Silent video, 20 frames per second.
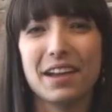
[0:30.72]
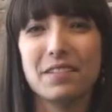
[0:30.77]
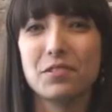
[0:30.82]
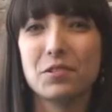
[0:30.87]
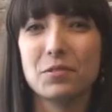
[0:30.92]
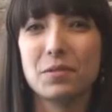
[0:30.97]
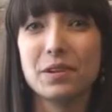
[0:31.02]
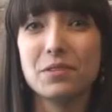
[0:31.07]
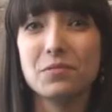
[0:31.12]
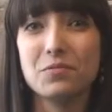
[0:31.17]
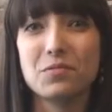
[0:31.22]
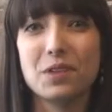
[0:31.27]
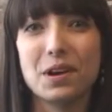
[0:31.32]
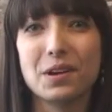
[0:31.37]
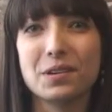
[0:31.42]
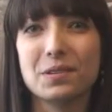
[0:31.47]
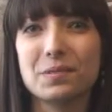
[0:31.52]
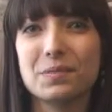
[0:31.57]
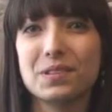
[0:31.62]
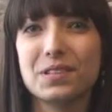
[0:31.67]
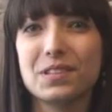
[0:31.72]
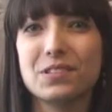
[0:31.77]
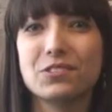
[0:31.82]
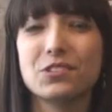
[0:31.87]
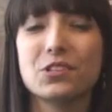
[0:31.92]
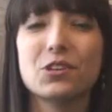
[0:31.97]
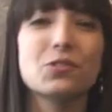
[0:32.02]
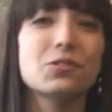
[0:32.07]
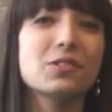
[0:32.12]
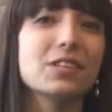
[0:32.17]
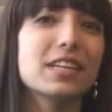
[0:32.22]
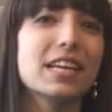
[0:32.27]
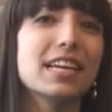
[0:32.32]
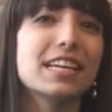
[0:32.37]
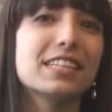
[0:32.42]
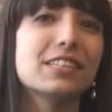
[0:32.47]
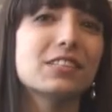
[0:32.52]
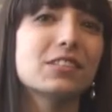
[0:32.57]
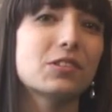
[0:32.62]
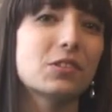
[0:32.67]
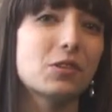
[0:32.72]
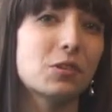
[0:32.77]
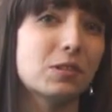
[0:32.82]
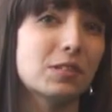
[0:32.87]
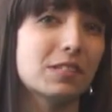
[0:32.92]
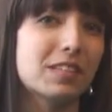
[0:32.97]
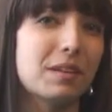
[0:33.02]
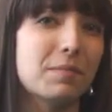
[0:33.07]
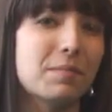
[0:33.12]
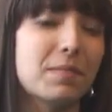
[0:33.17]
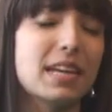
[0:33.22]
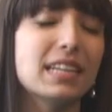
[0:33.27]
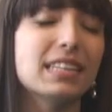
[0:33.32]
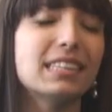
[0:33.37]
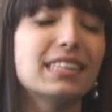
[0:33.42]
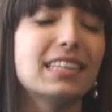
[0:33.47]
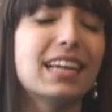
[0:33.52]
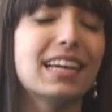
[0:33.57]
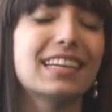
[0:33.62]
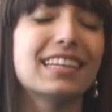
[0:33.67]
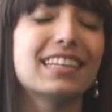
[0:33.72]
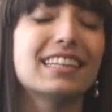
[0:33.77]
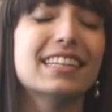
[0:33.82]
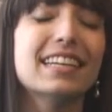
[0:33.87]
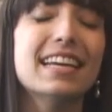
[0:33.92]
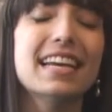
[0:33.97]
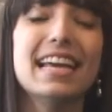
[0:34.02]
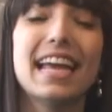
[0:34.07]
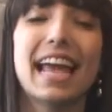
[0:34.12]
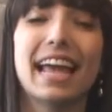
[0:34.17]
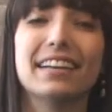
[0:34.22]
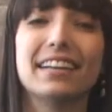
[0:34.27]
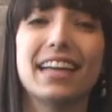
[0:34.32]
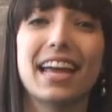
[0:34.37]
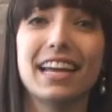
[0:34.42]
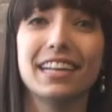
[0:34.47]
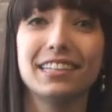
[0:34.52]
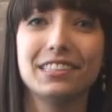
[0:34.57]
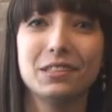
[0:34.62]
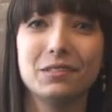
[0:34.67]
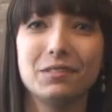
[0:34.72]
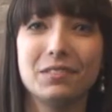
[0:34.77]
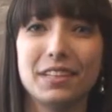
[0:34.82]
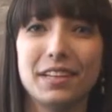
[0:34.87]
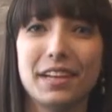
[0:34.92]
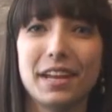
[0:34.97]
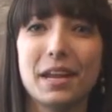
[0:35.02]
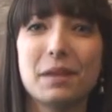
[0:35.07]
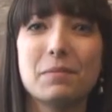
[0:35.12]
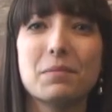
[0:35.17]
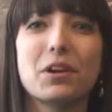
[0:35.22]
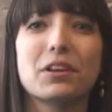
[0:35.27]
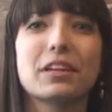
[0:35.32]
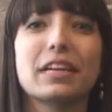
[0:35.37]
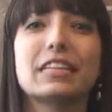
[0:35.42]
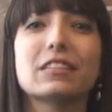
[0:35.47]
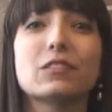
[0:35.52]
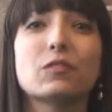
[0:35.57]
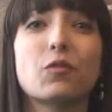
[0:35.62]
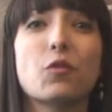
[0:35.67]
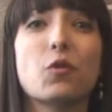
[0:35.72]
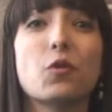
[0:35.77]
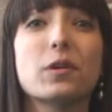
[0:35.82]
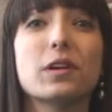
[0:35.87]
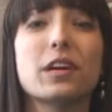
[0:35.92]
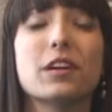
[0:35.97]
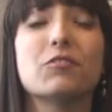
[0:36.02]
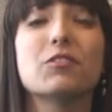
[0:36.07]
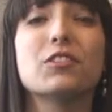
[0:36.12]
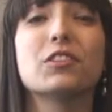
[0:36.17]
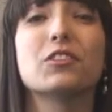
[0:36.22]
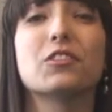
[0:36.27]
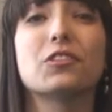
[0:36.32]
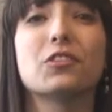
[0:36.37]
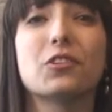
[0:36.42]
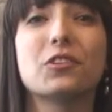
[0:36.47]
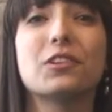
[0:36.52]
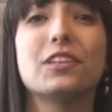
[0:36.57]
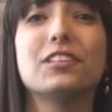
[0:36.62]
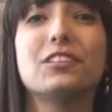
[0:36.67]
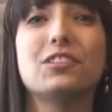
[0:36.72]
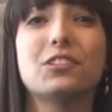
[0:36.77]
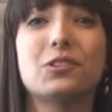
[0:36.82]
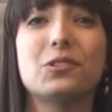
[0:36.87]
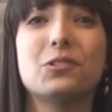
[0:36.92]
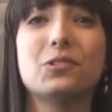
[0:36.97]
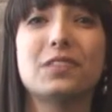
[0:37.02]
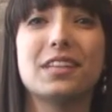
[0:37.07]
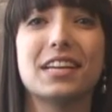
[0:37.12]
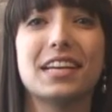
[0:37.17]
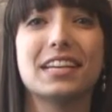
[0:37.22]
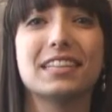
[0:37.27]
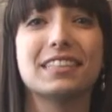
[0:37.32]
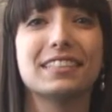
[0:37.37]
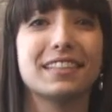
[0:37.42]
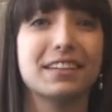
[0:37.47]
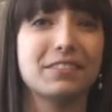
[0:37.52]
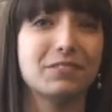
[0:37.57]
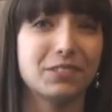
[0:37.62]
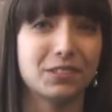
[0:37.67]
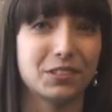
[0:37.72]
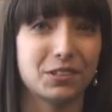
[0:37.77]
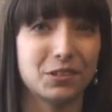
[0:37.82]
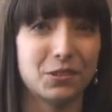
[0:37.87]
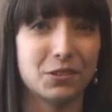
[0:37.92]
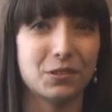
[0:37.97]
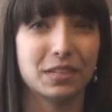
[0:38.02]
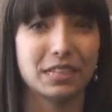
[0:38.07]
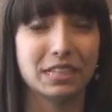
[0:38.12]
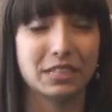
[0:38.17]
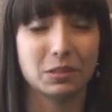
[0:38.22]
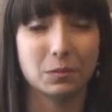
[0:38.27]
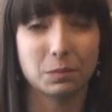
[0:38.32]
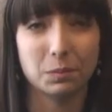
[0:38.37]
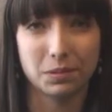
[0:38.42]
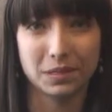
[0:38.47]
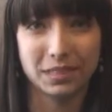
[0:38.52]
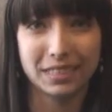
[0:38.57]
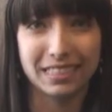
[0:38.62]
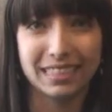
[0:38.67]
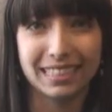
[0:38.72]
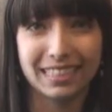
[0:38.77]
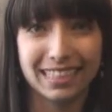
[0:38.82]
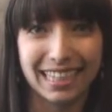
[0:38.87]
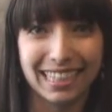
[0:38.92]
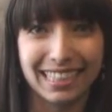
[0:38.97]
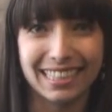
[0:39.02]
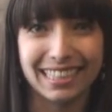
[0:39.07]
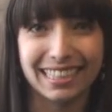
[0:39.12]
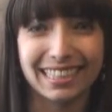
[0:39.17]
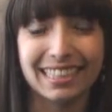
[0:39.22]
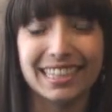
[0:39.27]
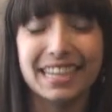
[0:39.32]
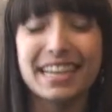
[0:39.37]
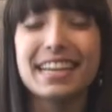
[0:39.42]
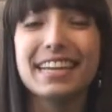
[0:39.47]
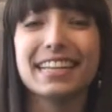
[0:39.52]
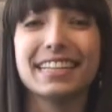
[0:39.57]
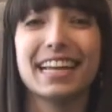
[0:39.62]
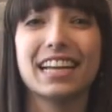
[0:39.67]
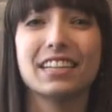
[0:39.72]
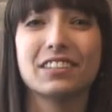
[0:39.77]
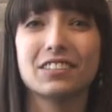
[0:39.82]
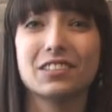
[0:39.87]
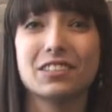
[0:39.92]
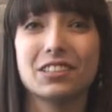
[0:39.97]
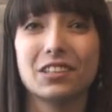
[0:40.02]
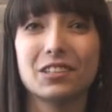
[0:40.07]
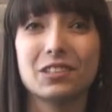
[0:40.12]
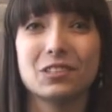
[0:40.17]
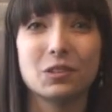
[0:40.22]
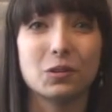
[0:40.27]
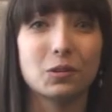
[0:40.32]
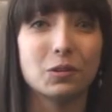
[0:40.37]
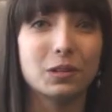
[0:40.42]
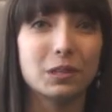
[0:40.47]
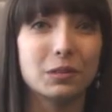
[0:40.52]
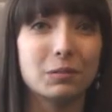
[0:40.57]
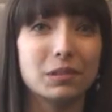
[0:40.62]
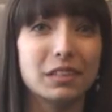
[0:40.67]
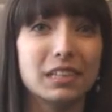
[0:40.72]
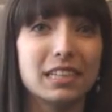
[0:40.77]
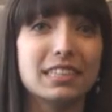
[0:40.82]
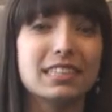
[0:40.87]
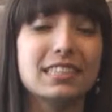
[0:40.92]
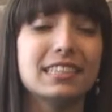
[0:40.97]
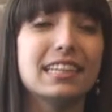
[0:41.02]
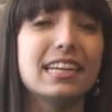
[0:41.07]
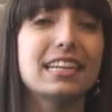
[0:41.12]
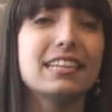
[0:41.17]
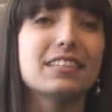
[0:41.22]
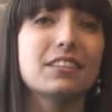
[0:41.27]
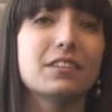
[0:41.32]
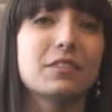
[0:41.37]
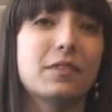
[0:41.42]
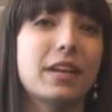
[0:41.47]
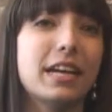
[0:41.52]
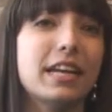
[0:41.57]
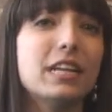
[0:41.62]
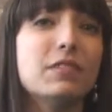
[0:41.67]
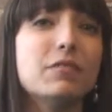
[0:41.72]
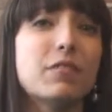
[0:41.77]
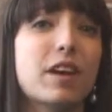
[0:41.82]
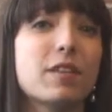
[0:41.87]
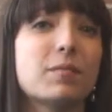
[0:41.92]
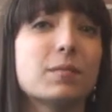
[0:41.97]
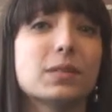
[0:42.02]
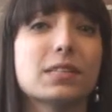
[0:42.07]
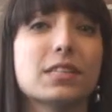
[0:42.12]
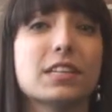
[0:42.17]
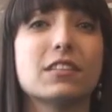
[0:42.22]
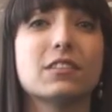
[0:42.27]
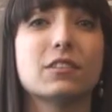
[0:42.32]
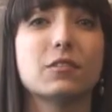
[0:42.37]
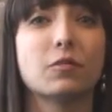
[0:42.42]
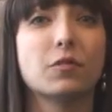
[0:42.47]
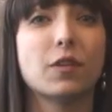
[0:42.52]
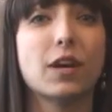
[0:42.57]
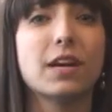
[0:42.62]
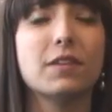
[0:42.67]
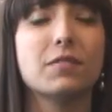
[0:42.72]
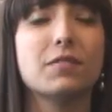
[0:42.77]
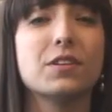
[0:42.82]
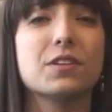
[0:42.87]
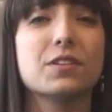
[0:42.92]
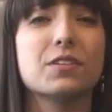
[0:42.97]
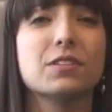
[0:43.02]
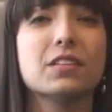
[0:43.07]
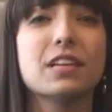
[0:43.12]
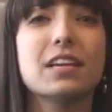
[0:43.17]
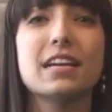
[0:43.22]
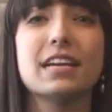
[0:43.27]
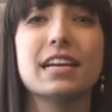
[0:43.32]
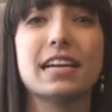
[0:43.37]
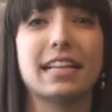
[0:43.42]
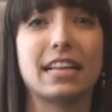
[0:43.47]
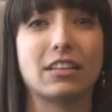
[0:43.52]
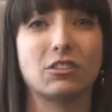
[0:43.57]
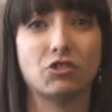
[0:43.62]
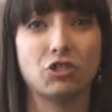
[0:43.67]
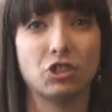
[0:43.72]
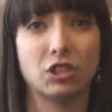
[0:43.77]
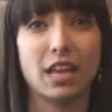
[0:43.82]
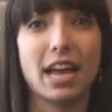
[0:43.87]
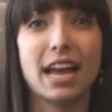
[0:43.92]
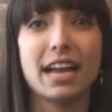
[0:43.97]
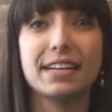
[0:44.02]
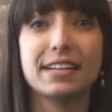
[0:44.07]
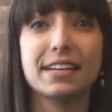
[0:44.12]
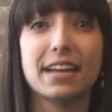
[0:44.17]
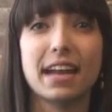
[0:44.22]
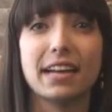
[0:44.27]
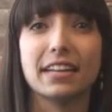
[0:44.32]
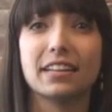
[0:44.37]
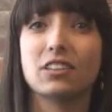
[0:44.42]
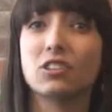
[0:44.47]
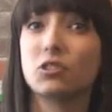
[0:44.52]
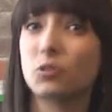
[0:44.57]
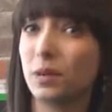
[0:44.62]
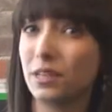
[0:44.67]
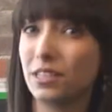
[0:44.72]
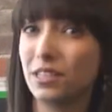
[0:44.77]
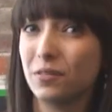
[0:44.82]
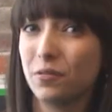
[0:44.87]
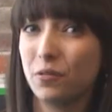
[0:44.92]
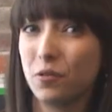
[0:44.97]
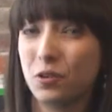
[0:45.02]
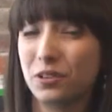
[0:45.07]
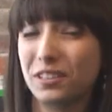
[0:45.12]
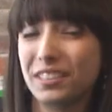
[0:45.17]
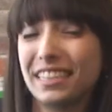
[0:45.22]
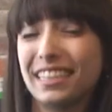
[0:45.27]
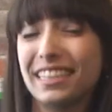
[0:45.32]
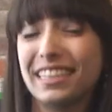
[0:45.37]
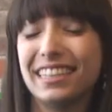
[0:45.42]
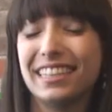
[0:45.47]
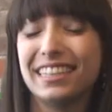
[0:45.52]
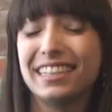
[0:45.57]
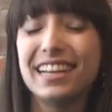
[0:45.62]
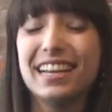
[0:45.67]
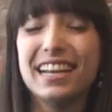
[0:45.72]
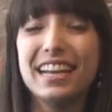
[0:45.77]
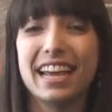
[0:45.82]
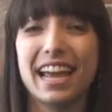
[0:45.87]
Hi, everyone. Welcome to the show. Today is Thursday, May 2nd, and as of today, Marc has 432 days left to go in his prison sentence. That's until his early release date of 85% of five years, and that's July 9th, 2014.